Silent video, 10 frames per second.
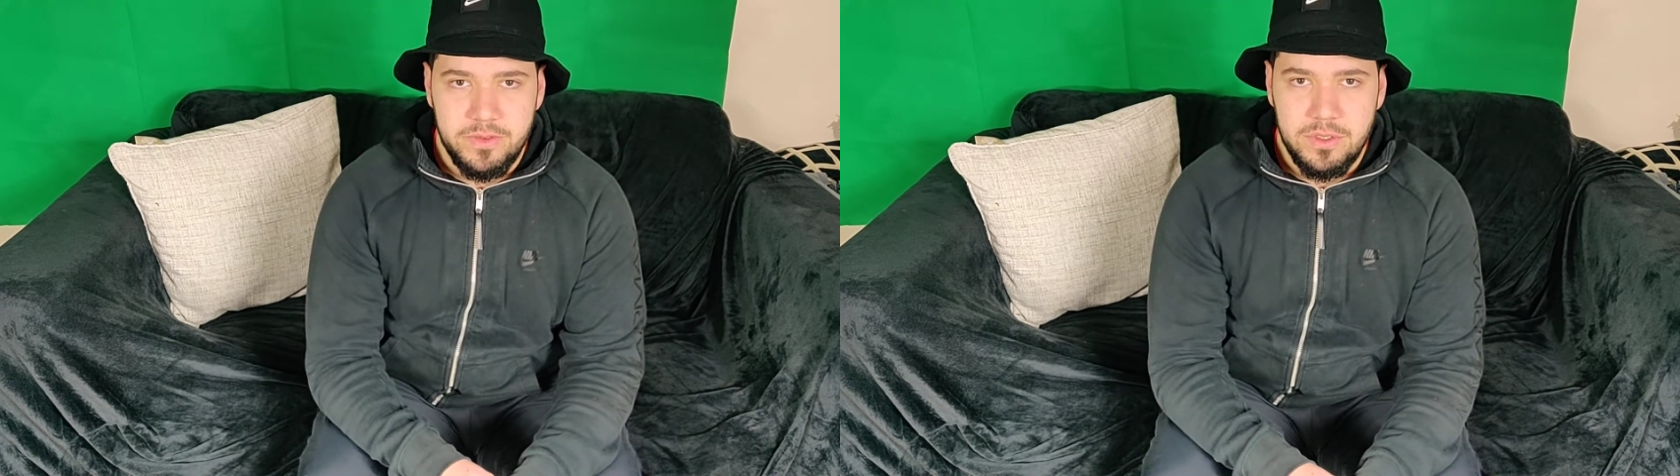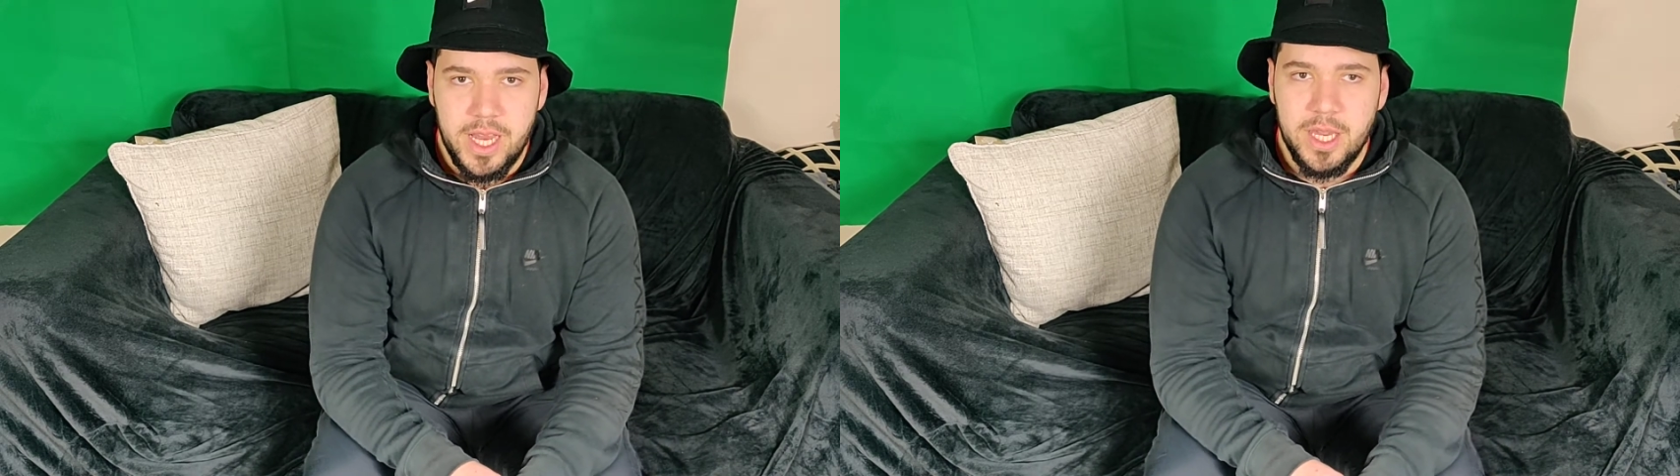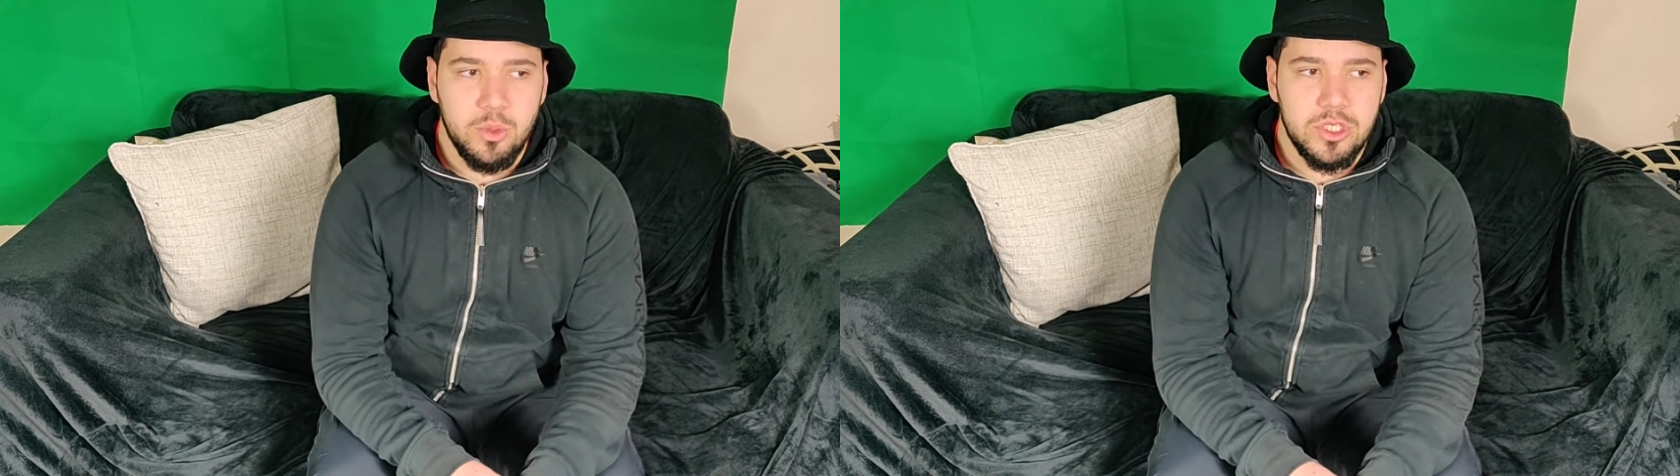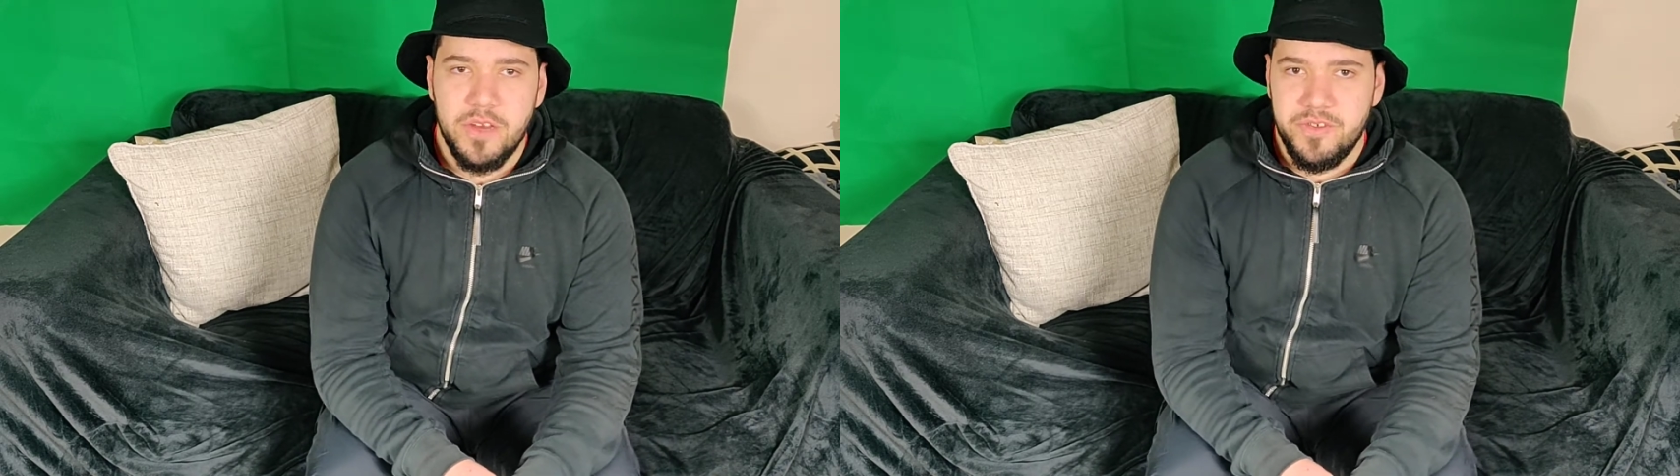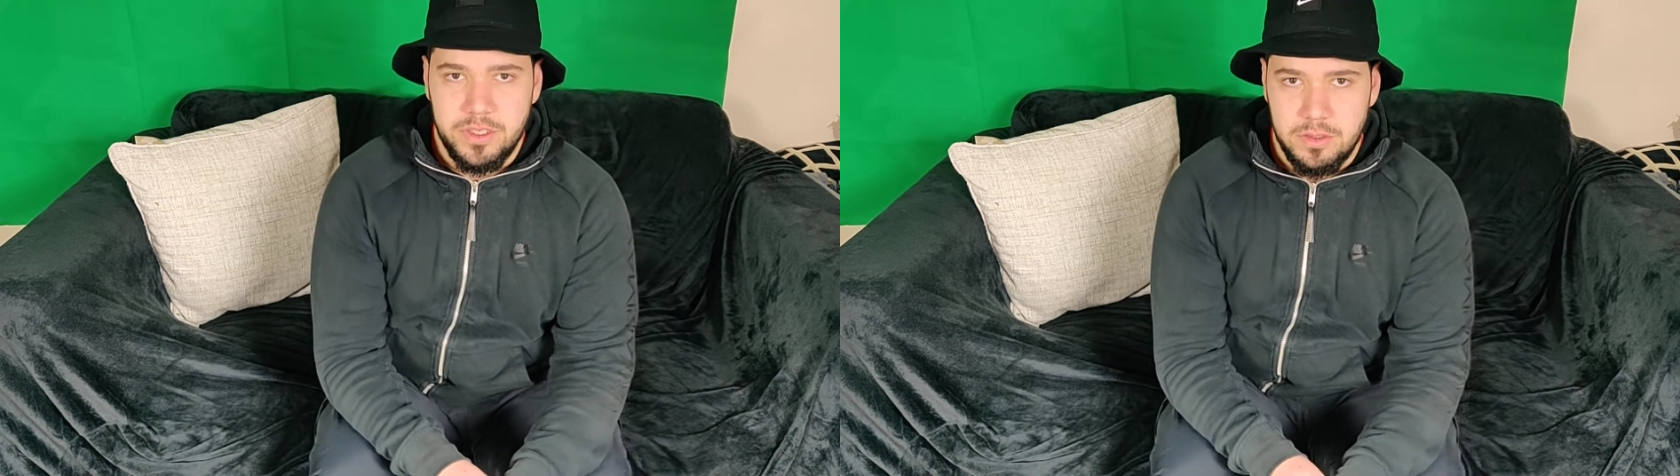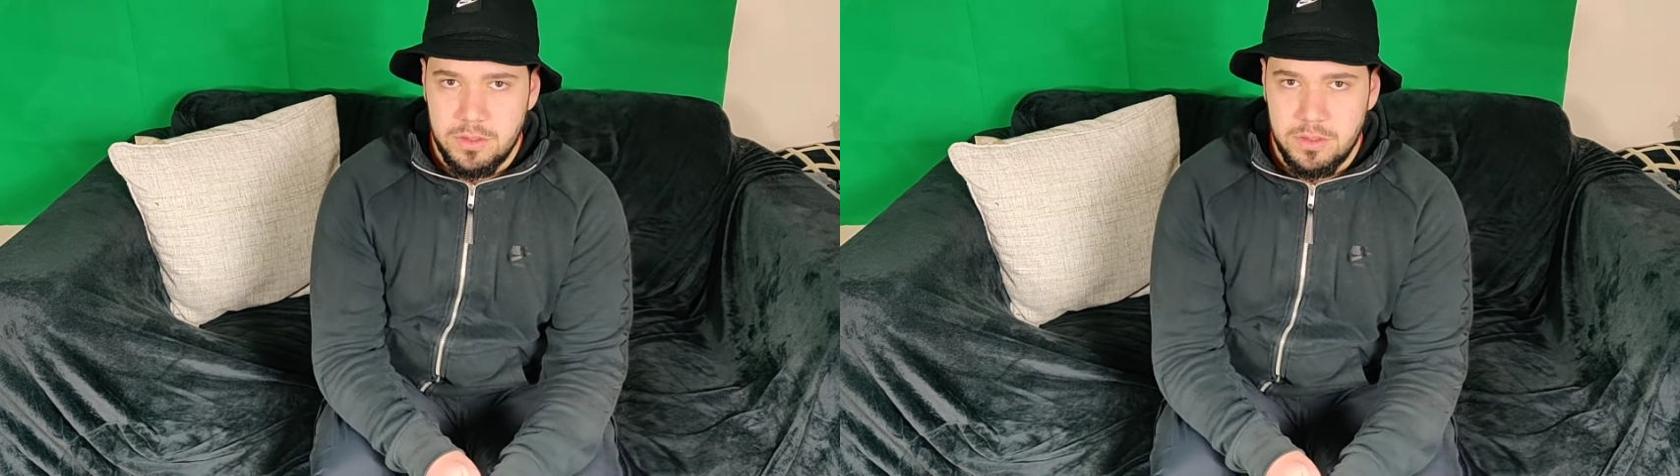Like it was nothing.